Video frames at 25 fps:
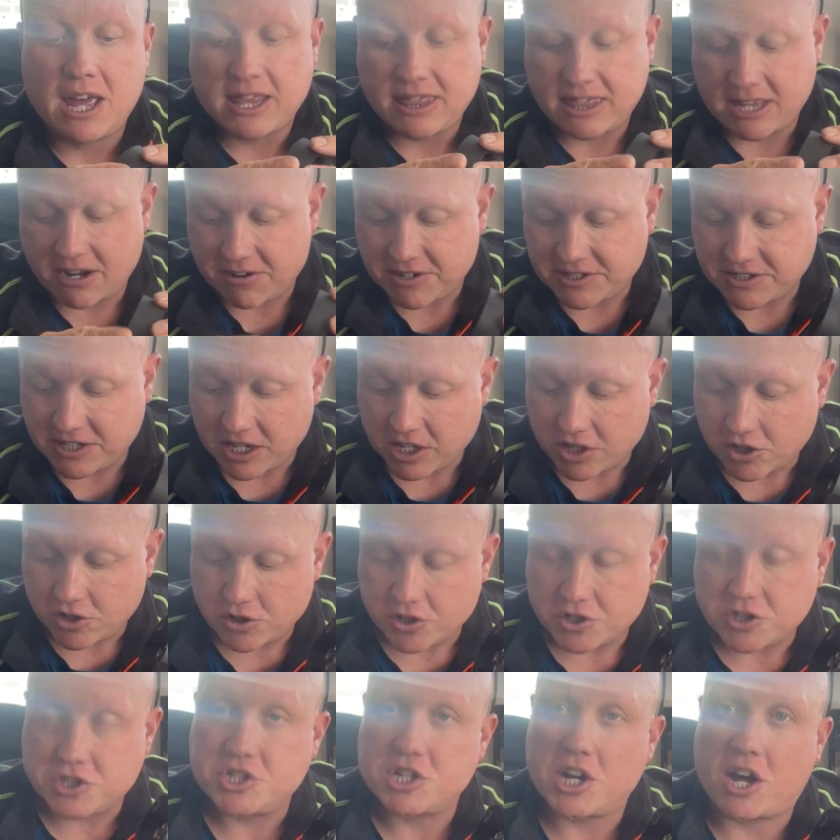there is a
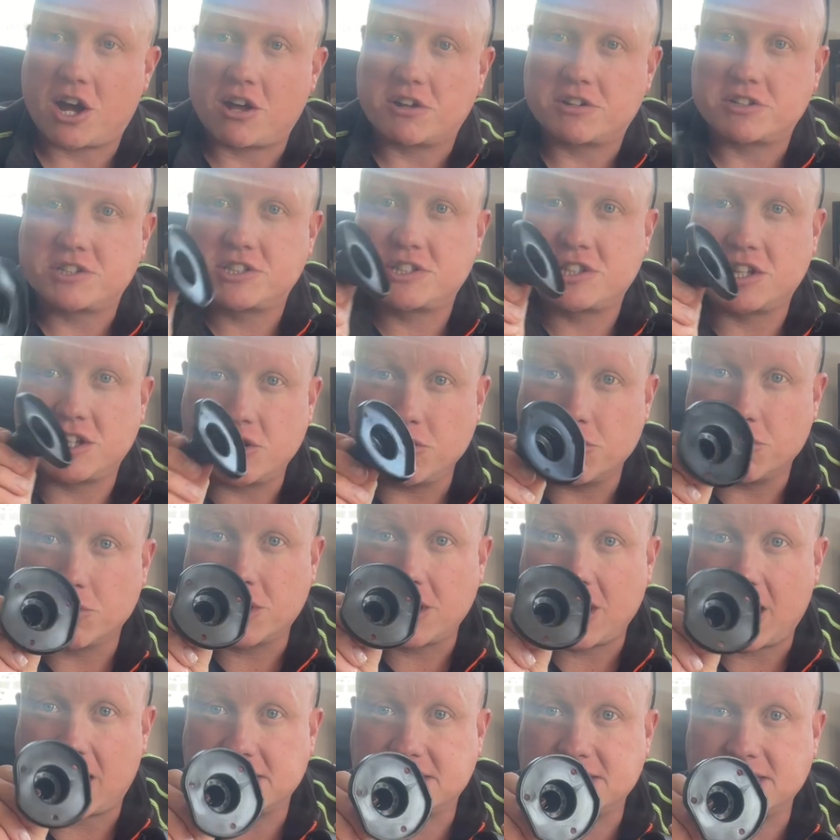good chance that your
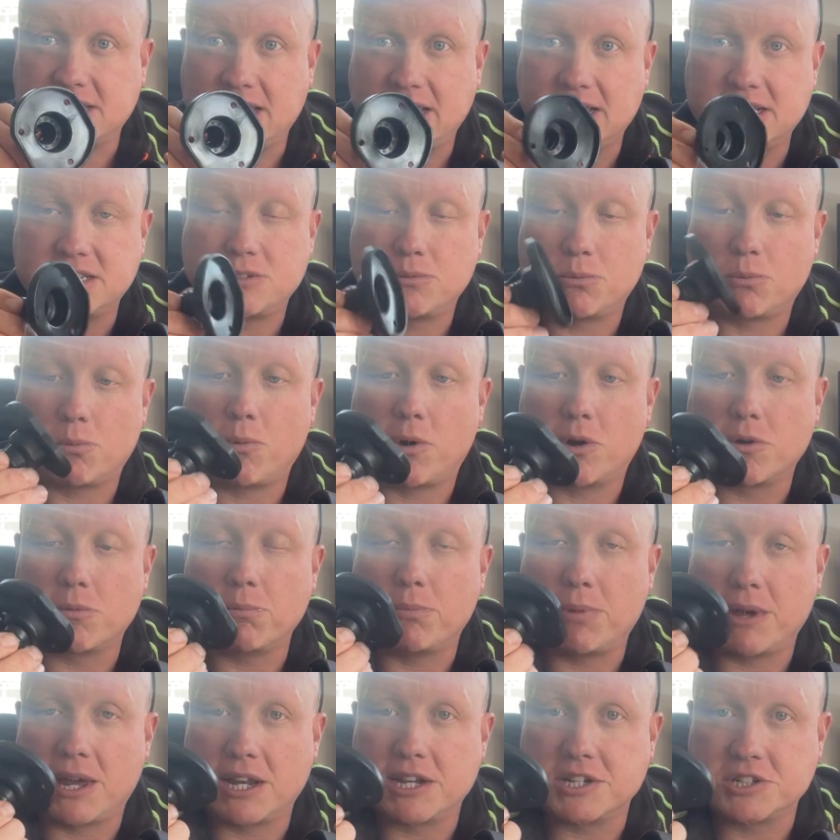gasket won't
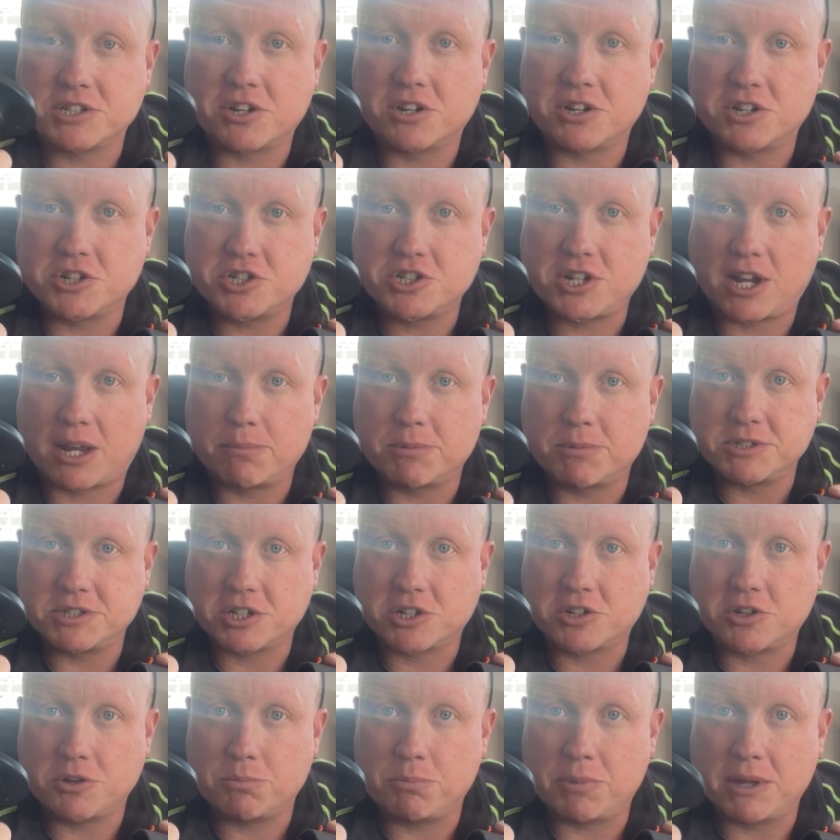be in as good a shape it
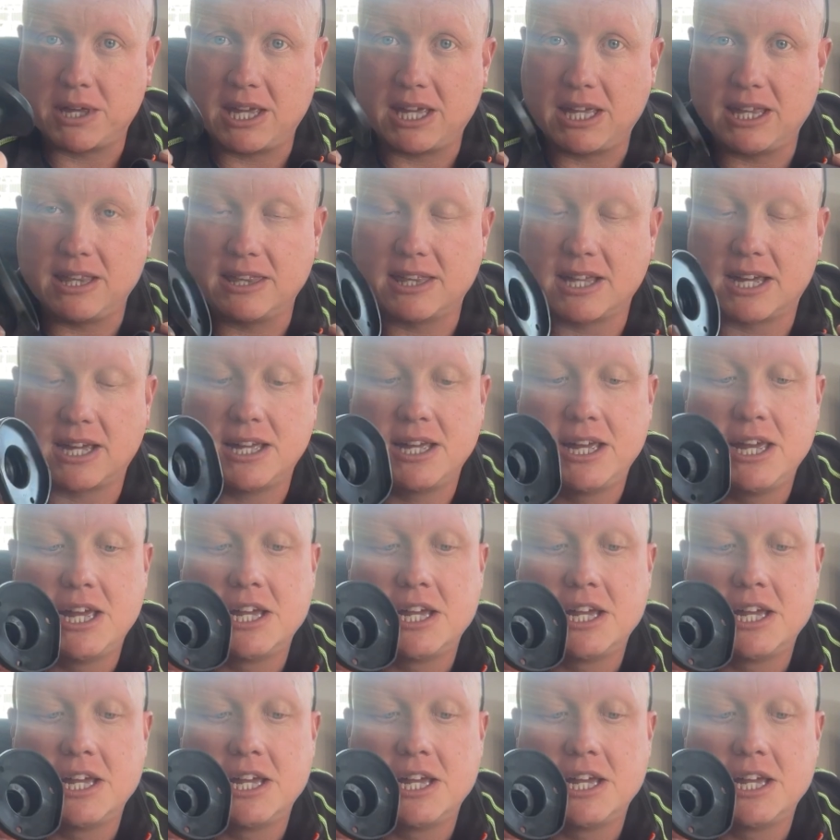could be either.